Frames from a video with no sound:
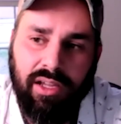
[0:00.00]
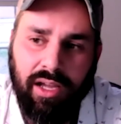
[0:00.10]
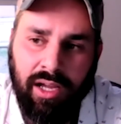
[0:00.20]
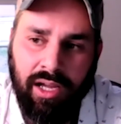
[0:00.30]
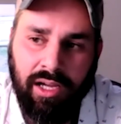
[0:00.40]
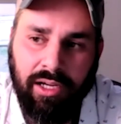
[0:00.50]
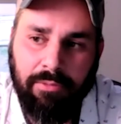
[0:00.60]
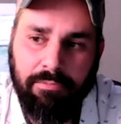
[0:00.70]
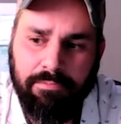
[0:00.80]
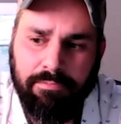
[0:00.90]

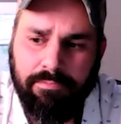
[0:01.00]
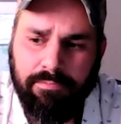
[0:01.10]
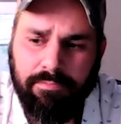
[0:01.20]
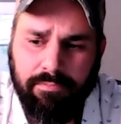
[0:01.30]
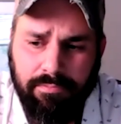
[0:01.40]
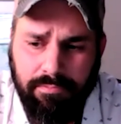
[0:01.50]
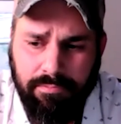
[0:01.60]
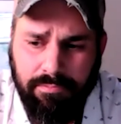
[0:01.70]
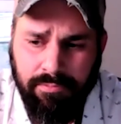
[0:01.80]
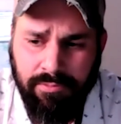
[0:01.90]
Um,
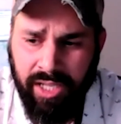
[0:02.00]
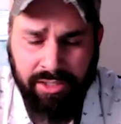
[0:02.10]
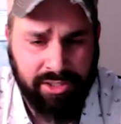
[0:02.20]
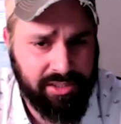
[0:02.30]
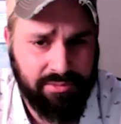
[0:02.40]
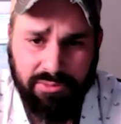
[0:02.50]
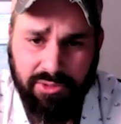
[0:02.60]
yeah, just